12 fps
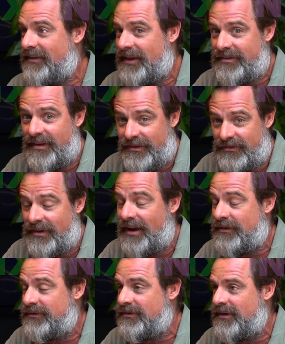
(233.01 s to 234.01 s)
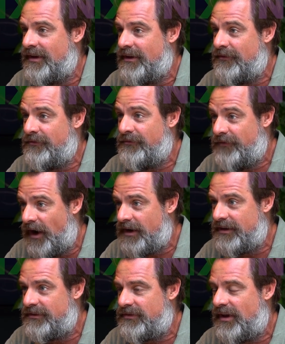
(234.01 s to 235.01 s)
That sounds
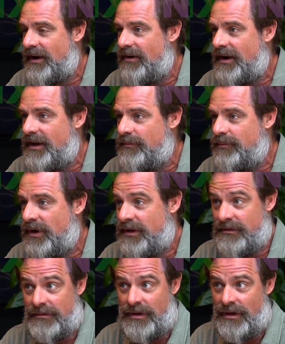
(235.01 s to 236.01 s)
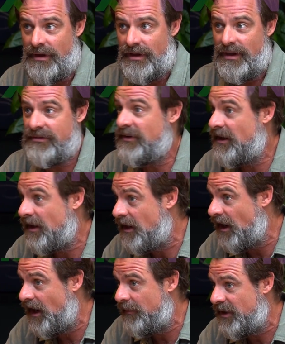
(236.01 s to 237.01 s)
fucking scary, but... It's not
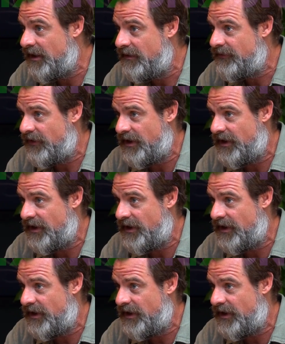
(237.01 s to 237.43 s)
uncommon for